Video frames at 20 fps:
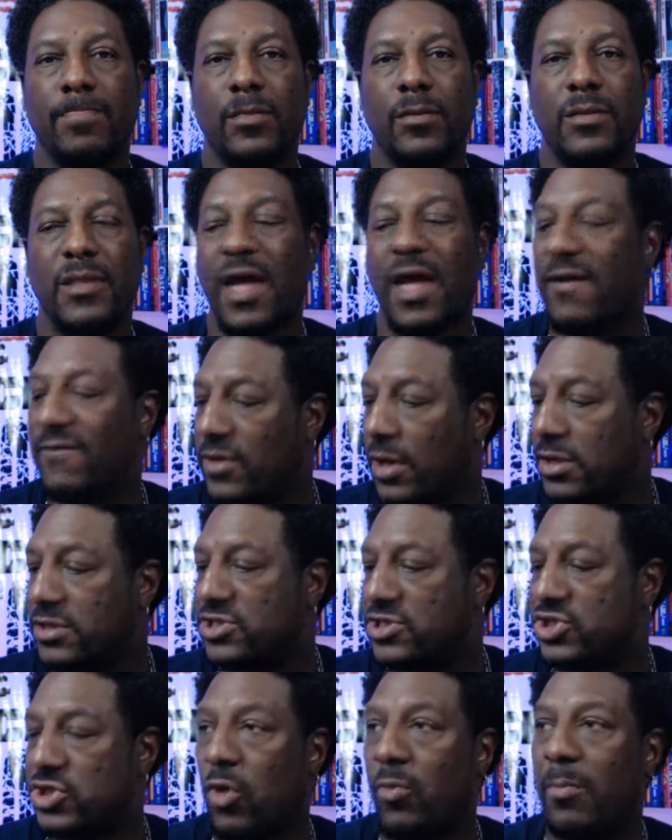They have done
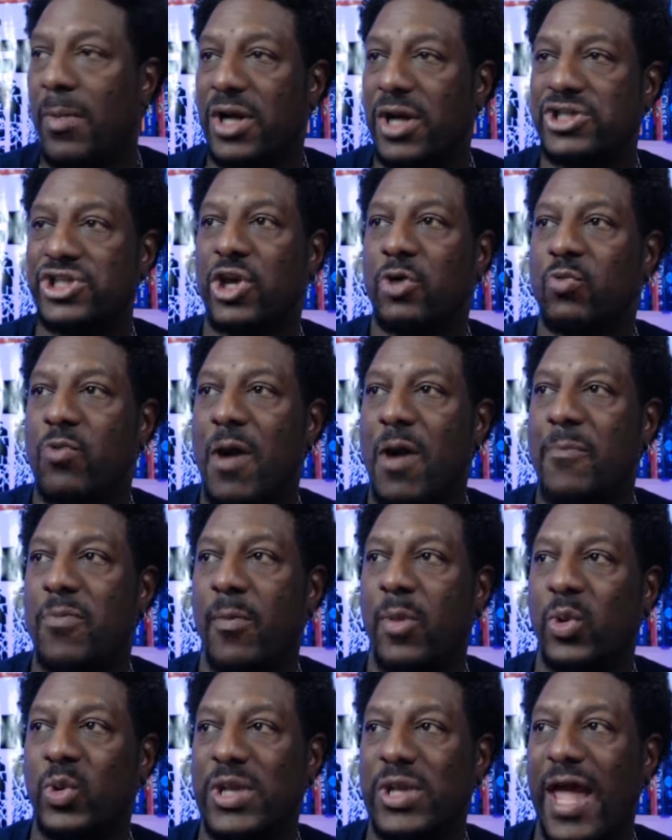so much
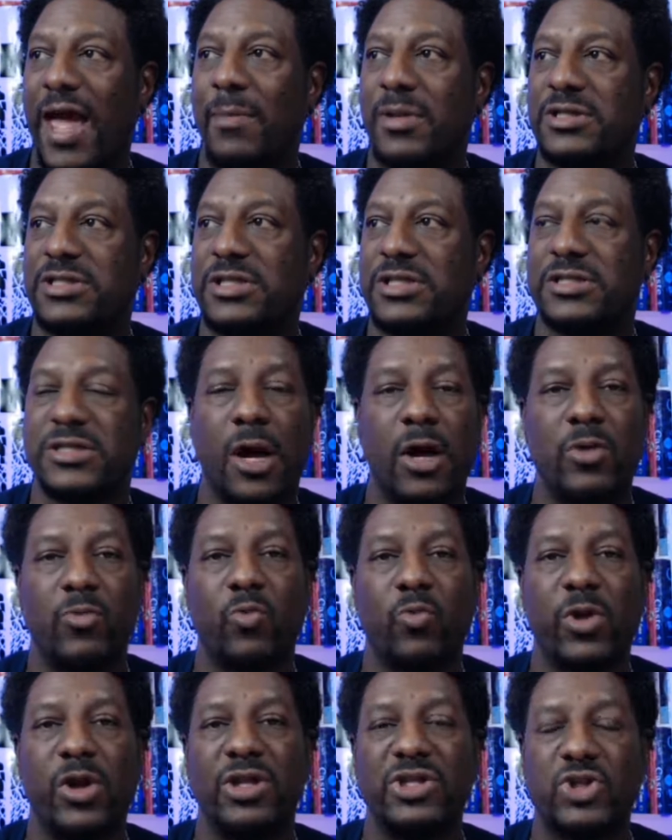irreparable damage, it's
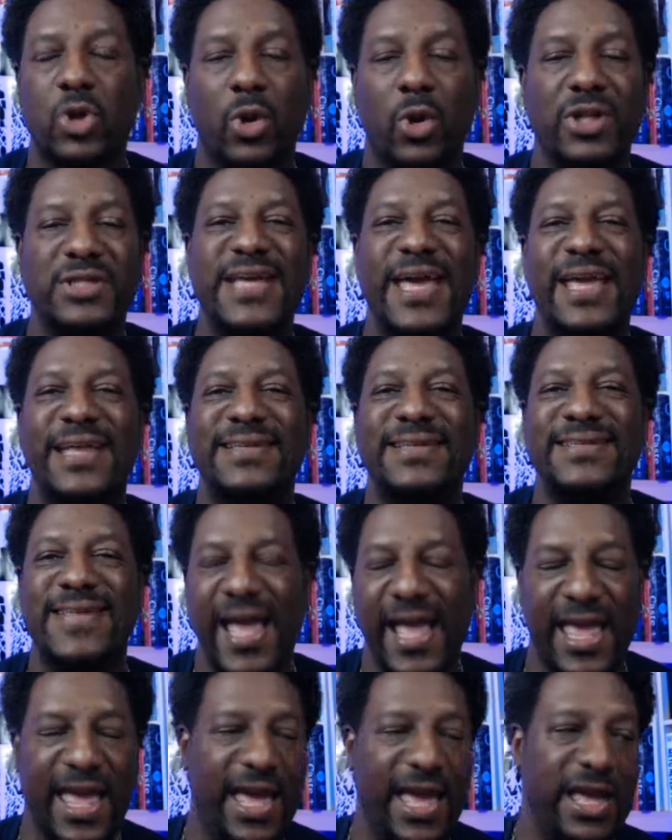unreal. It's going to take
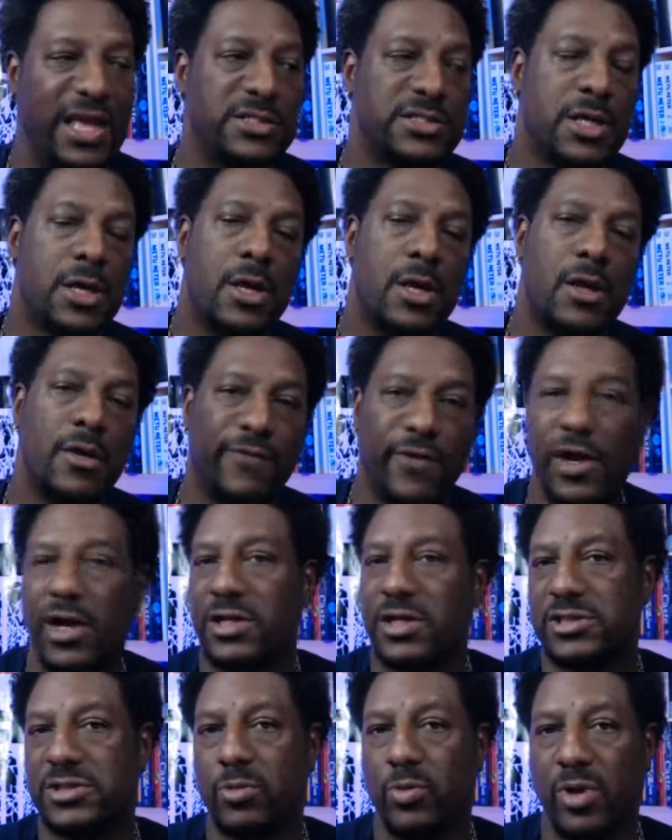decades for
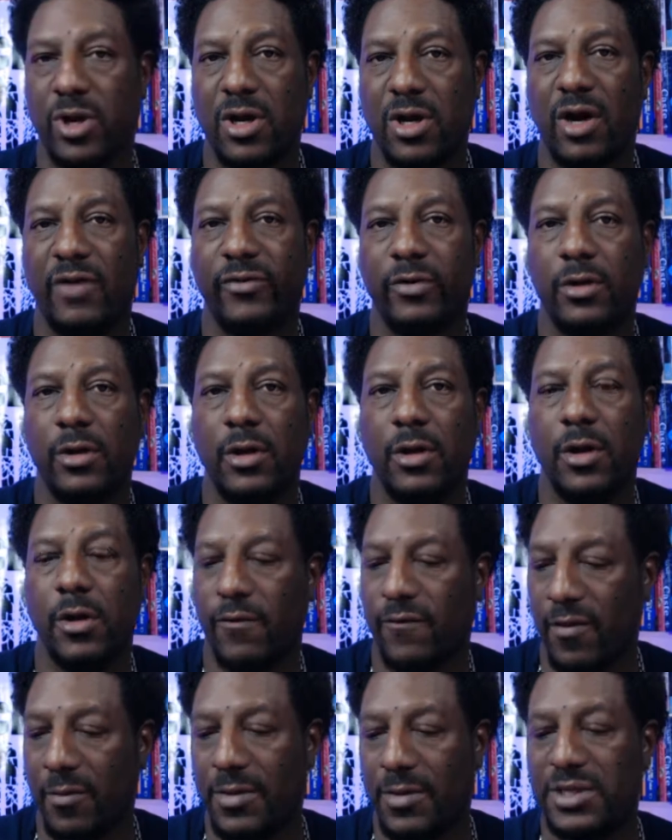us to recover
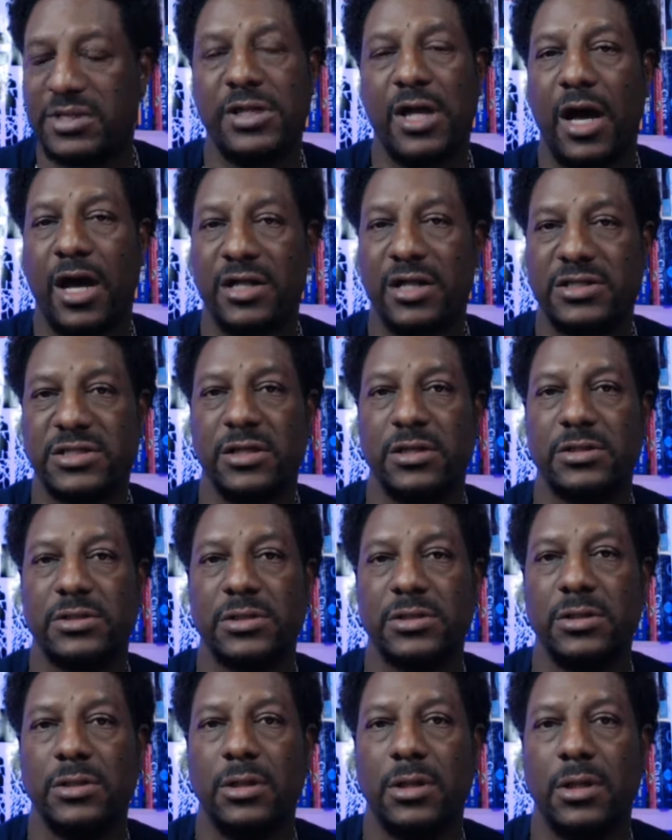from this nonsense.
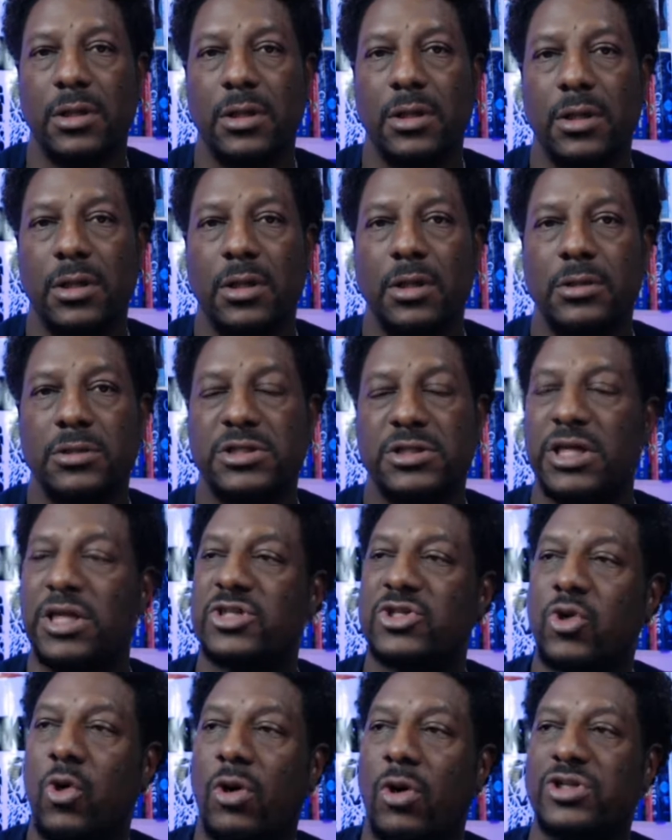See, the
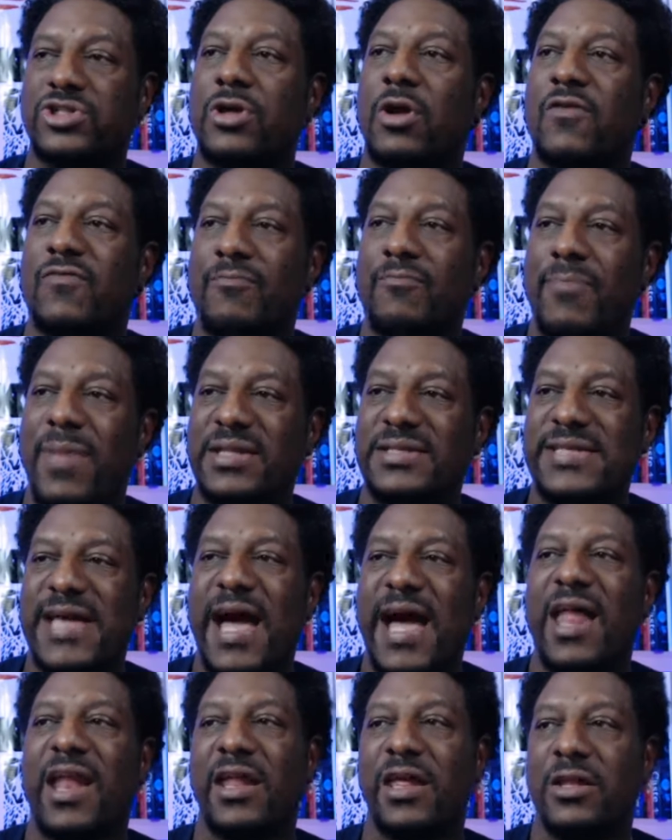scorched earth
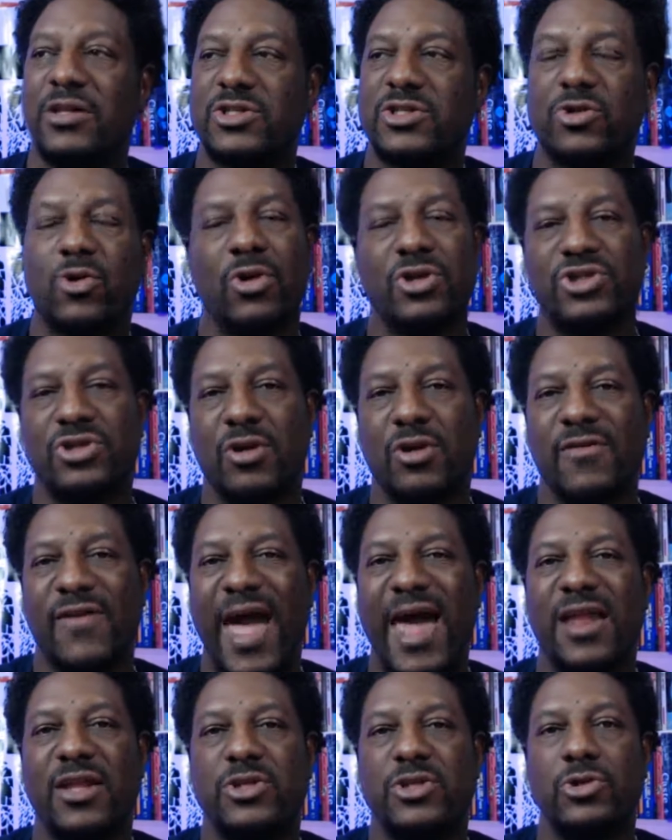mentality and scorched earth
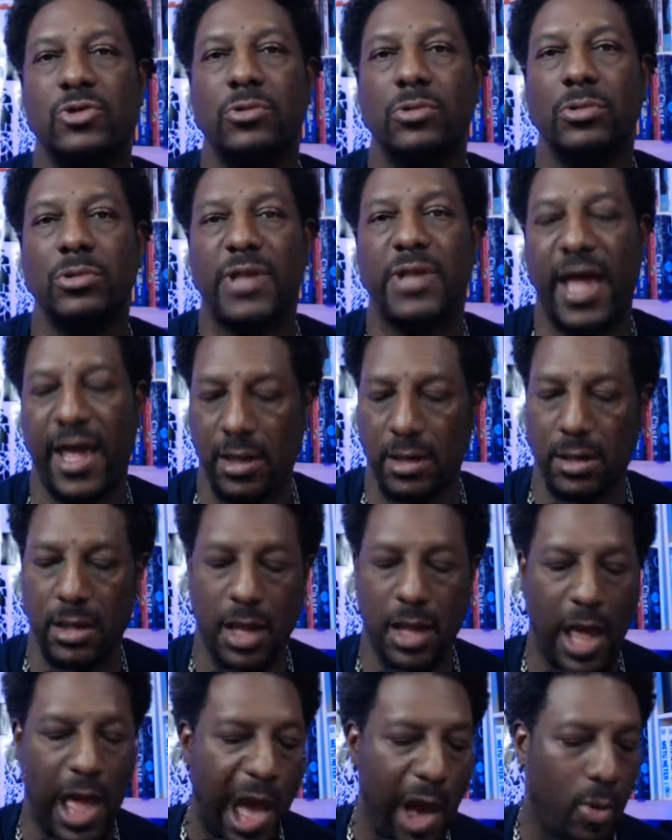attitude that
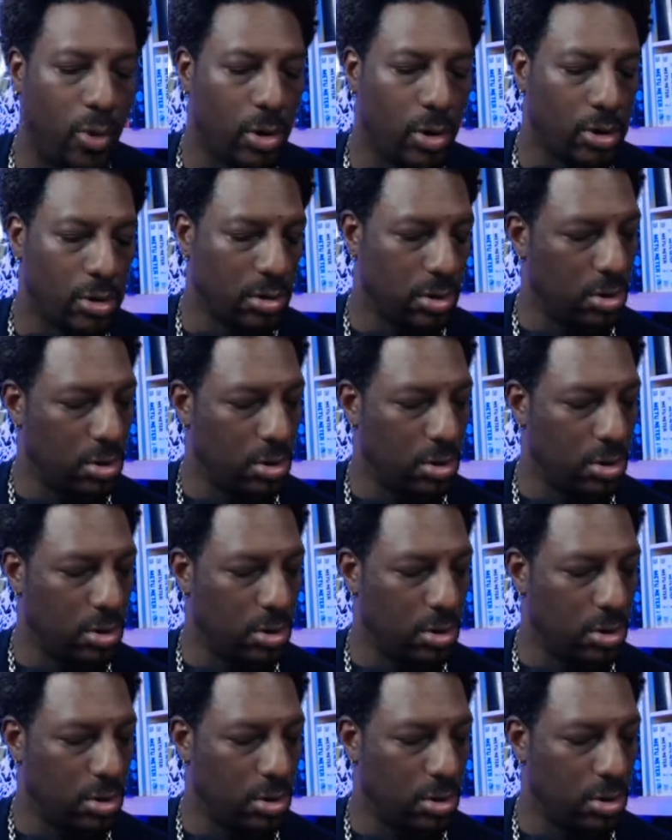our